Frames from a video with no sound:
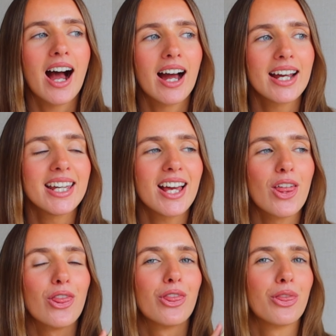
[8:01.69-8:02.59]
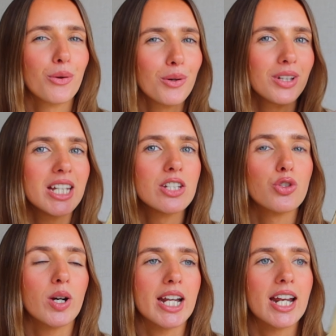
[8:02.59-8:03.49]
I thoroughly
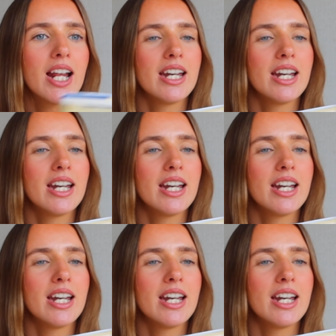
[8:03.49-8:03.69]
enjoyed it.